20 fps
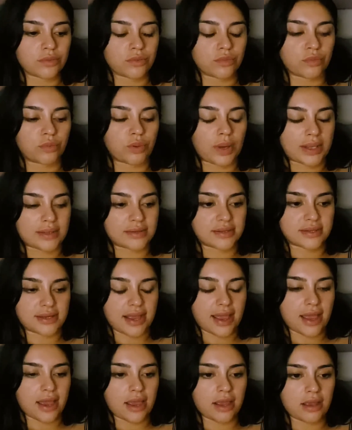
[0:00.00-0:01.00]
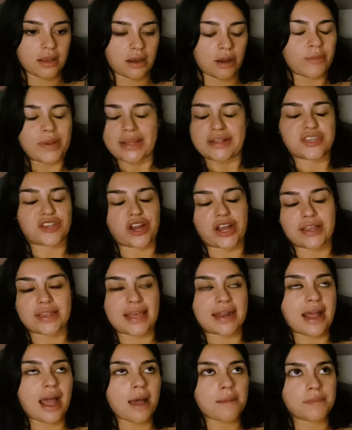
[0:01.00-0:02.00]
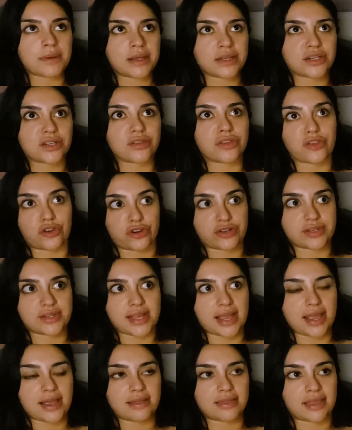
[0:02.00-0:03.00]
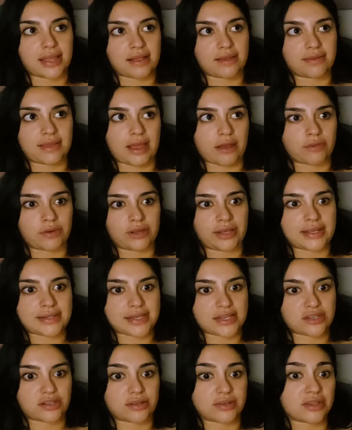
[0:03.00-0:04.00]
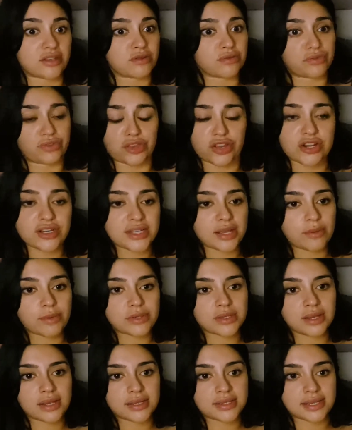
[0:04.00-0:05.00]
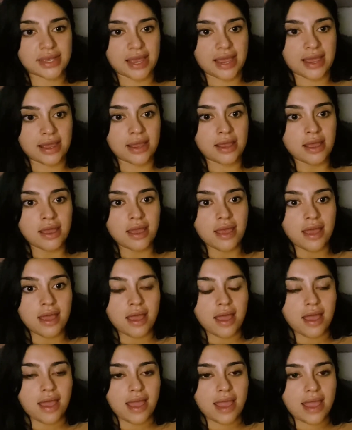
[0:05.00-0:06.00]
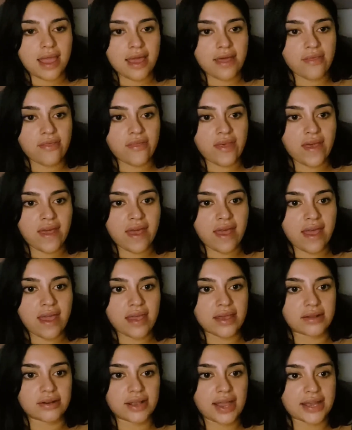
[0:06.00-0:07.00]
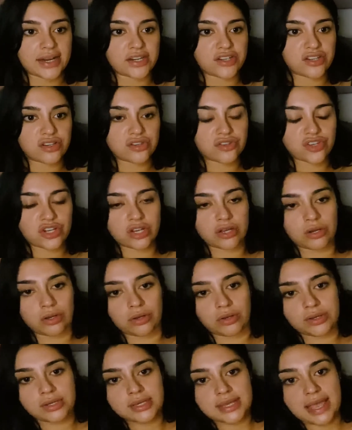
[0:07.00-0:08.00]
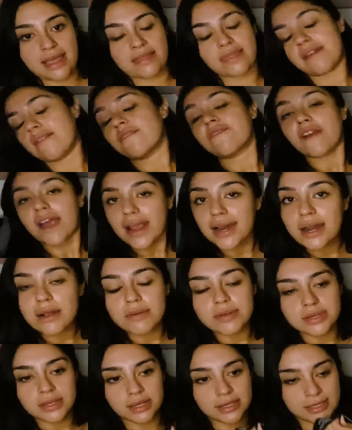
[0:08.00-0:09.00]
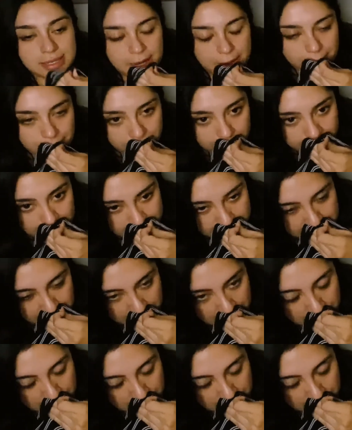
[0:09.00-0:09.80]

Wednesday. I mean, sorry, that happened Thursday, that realization. So Thursday was a good day, and then kind of just chilled. And then Friday was a good day because